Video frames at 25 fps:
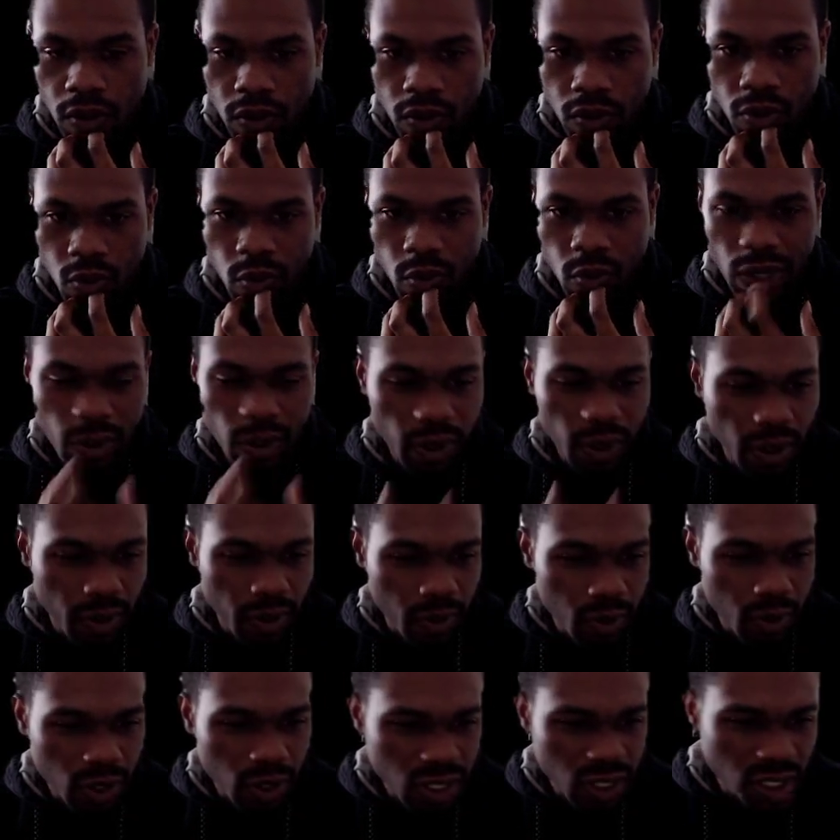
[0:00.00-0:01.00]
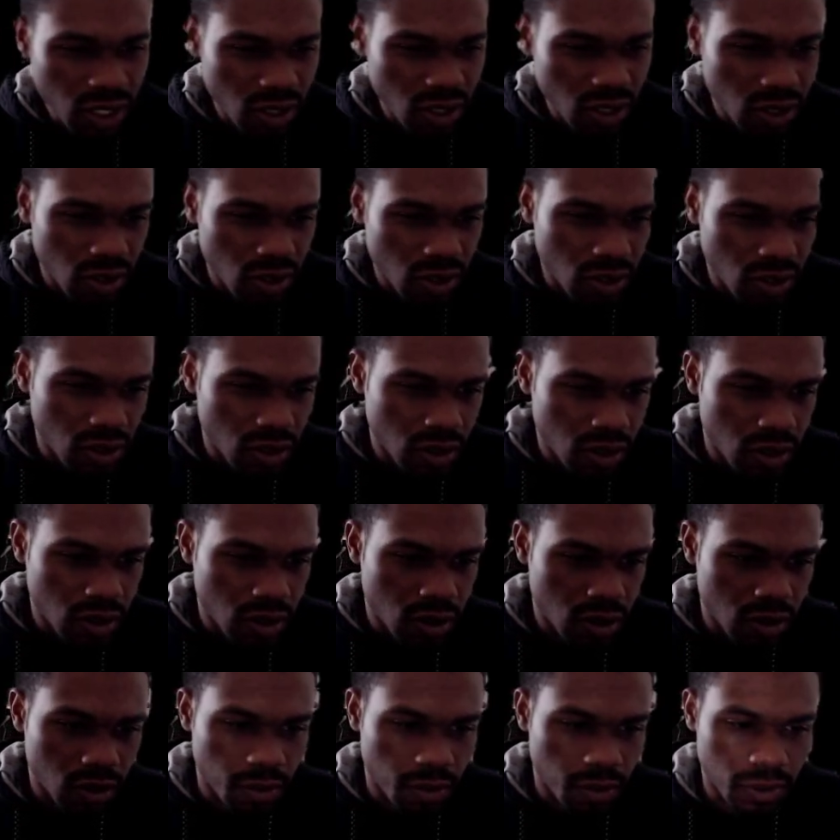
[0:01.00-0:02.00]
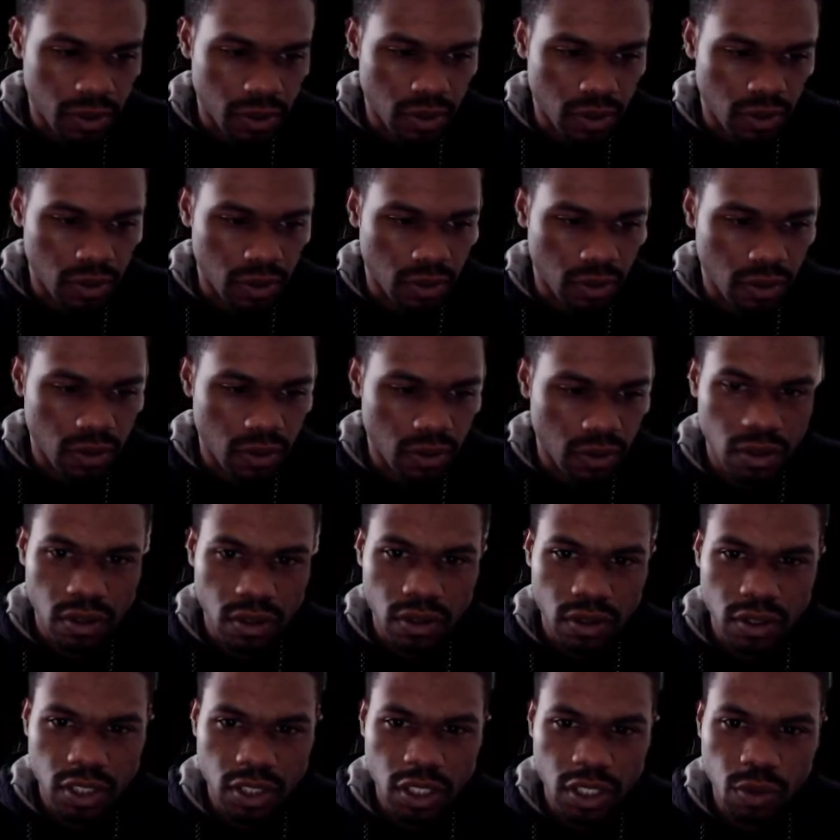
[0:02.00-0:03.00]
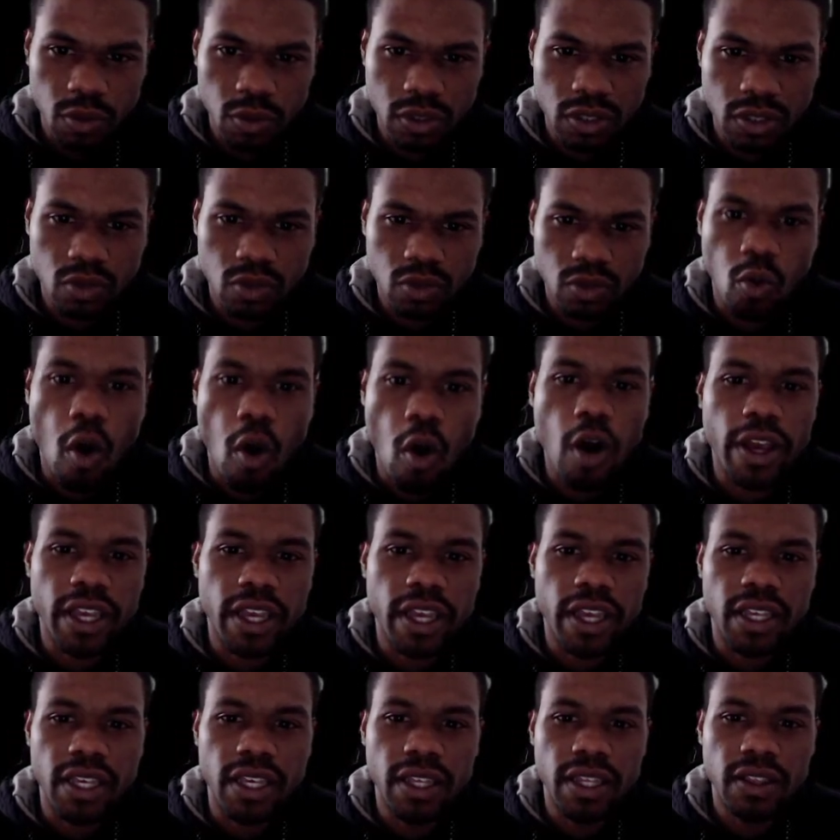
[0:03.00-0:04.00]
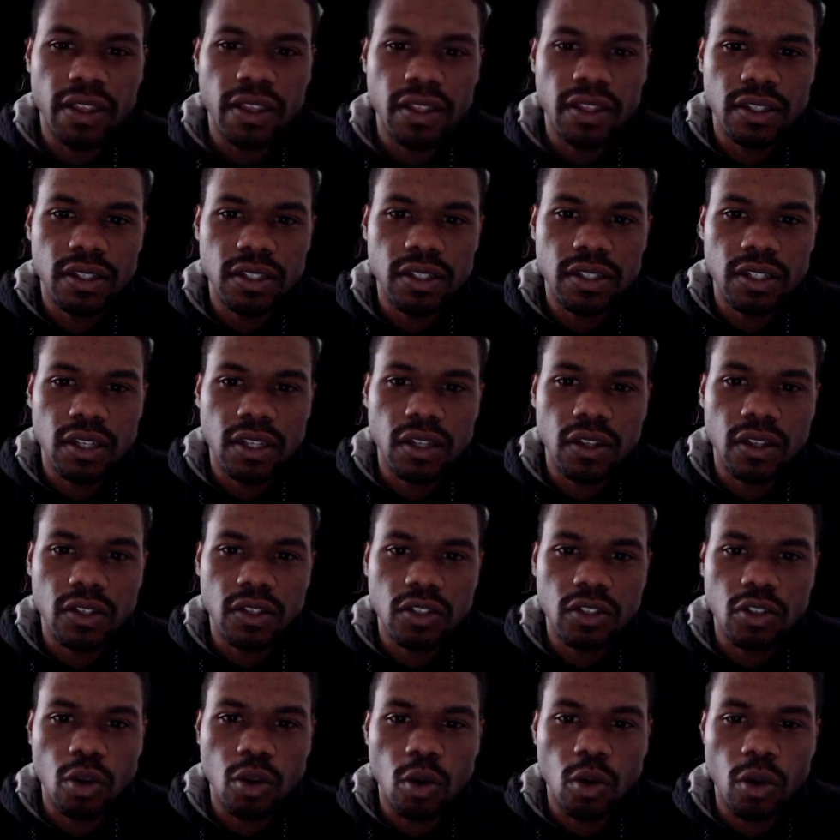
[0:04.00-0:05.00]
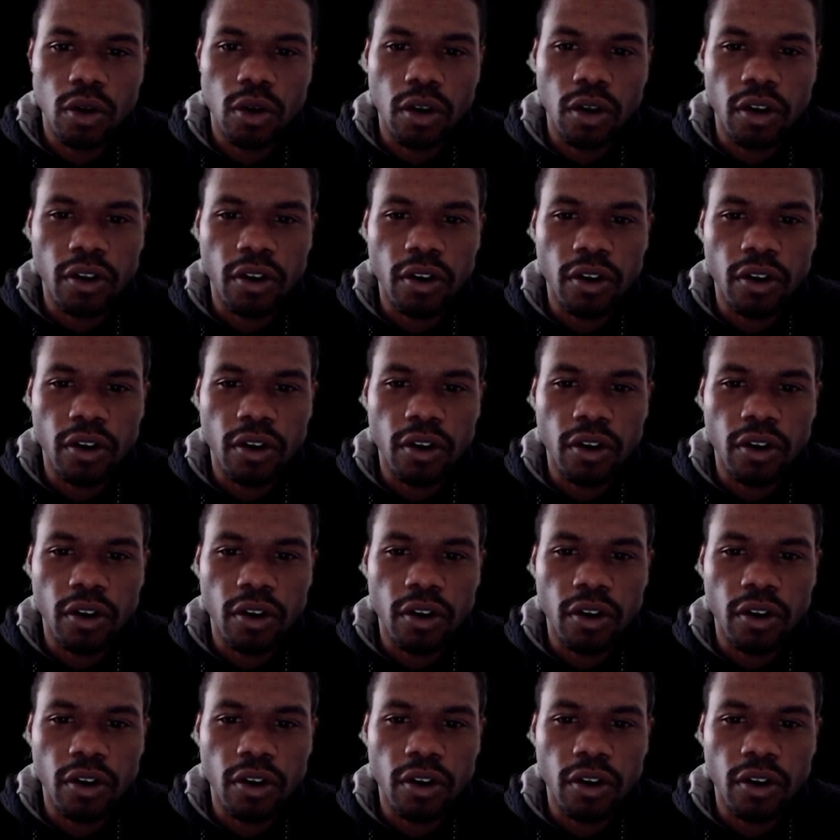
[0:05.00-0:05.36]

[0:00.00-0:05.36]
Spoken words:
Wait, was she? Let me see. She was walking into the store